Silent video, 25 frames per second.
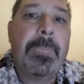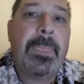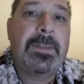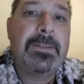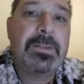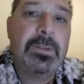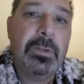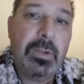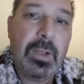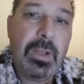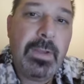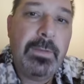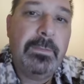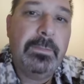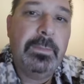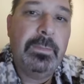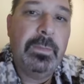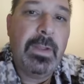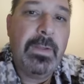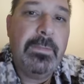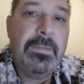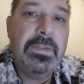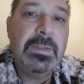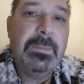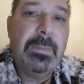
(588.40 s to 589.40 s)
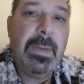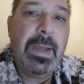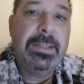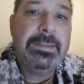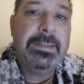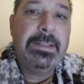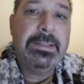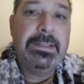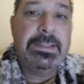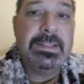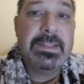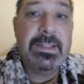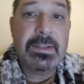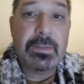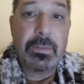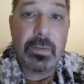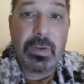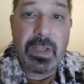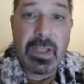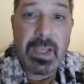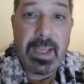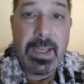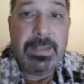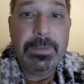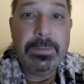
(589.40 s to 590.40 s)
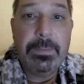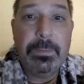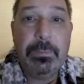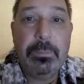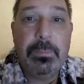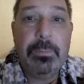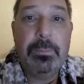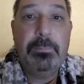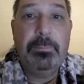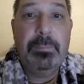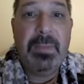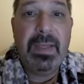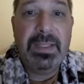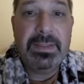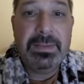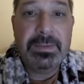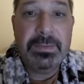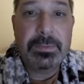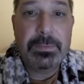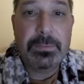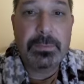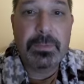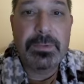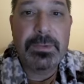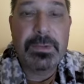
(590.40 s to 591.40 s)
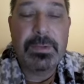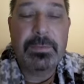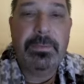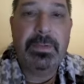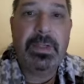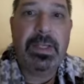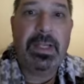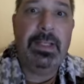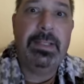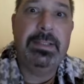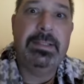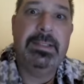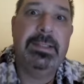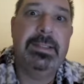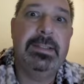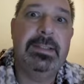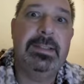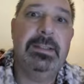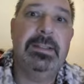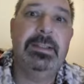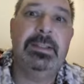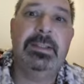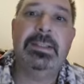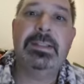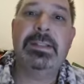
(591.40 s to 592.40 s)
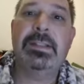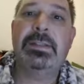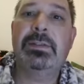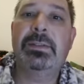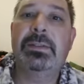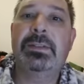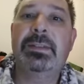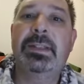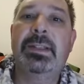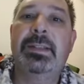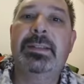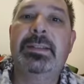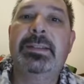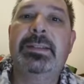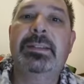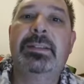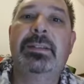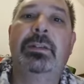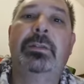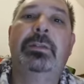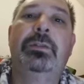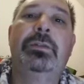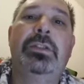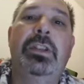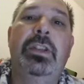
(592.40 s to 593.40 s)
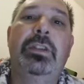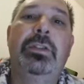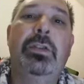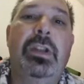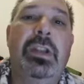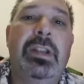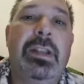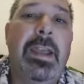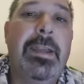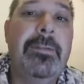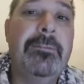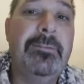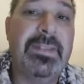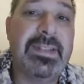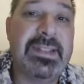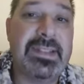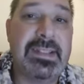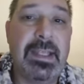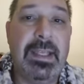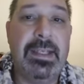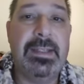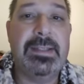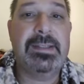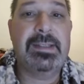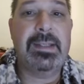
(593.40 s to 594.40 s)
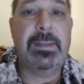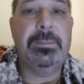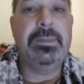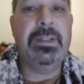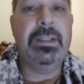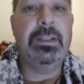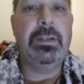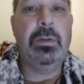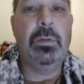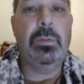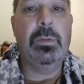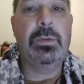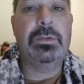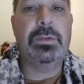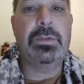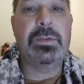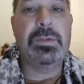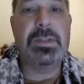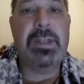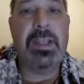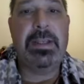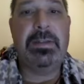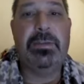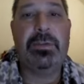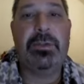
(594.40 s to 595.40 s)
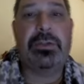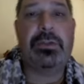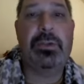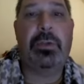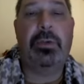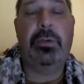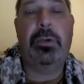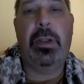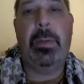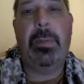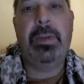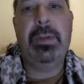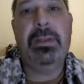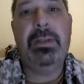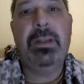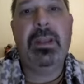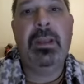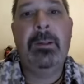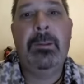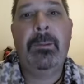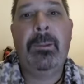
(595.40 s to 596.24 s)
So you have to have in mind that it's okay to bend the rules of reality in this sense, so that you can emphasize something you want to say in your story. I mean,